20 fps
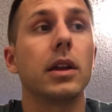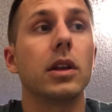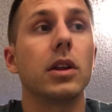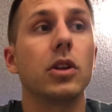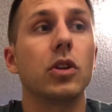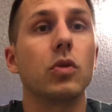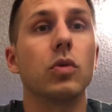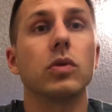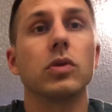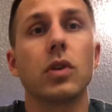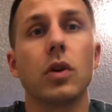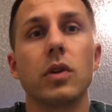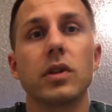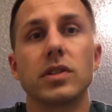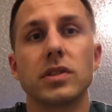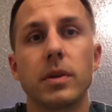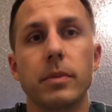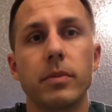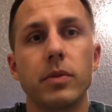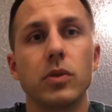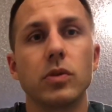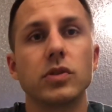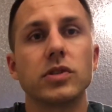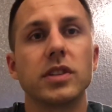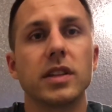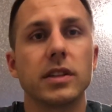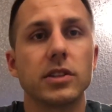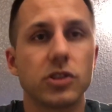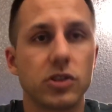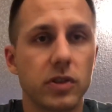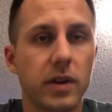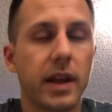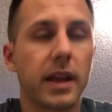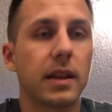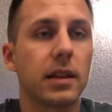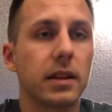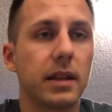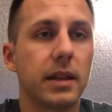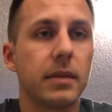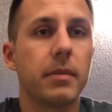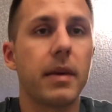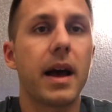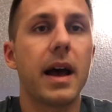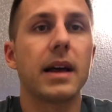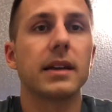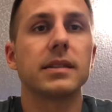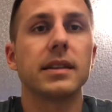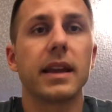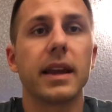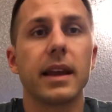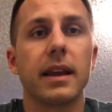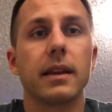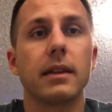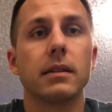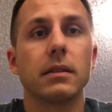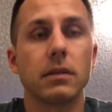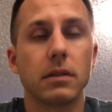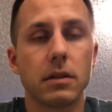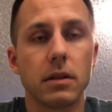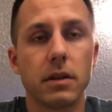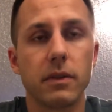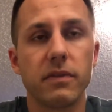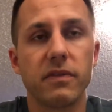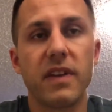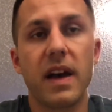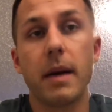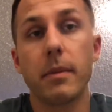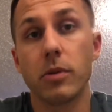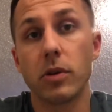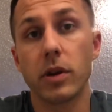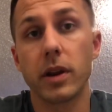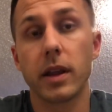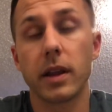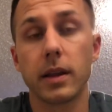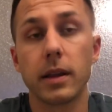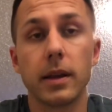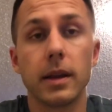you will notice a boost in strength, lean mass, and fat burning.